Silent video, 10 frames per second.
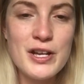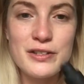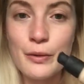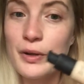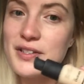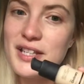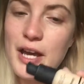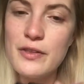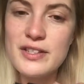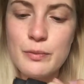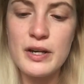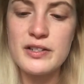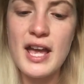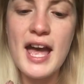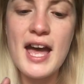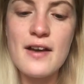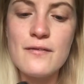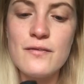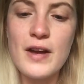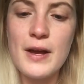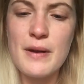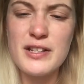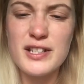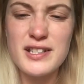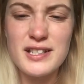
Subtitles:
So I want to see how this wears. I have, as you can see,